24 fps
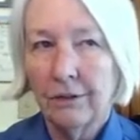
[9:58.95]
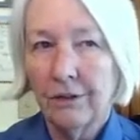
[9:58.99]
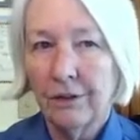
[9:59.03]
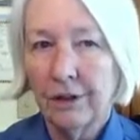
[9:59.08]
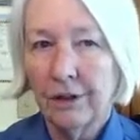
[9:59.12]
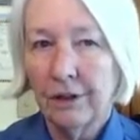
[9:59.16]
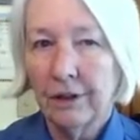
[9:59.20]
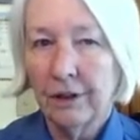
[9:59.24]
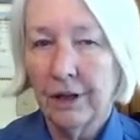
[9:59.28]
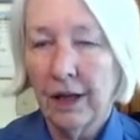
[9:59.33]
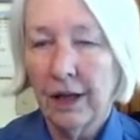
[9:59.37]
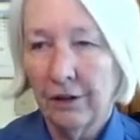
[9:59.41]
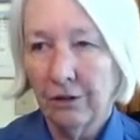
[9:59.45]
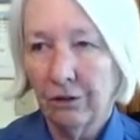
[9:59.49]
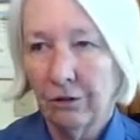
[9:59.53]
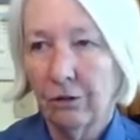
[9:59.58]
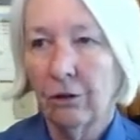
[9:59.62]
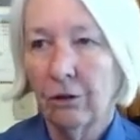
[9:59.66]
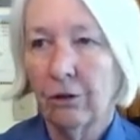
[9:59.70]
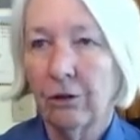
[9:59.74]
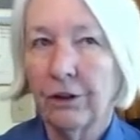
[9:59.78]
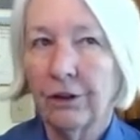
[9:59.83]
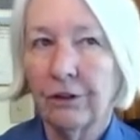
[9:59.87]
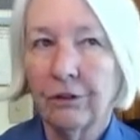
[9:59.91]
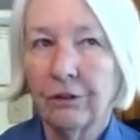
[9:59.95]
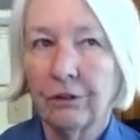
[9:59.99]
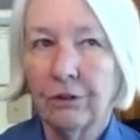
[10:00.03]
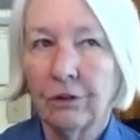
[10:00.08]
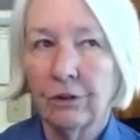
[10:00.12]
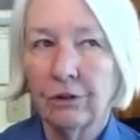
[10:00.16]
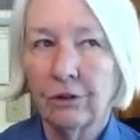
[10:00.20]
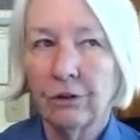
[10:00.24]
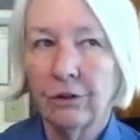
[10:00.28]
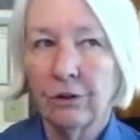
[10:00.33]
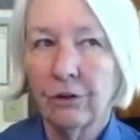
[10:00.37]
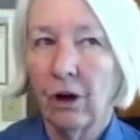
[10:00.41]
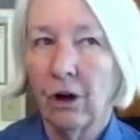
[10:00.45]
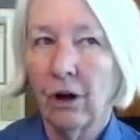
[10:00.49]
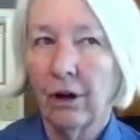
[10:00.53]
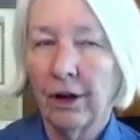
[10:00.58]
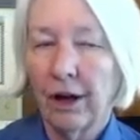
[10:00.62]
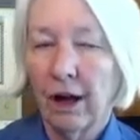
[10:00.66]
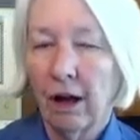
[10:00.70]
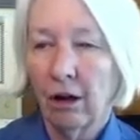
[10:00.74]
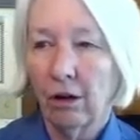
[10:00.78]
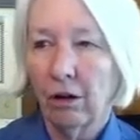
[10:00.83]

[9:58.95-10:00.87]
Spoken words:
the National Institute on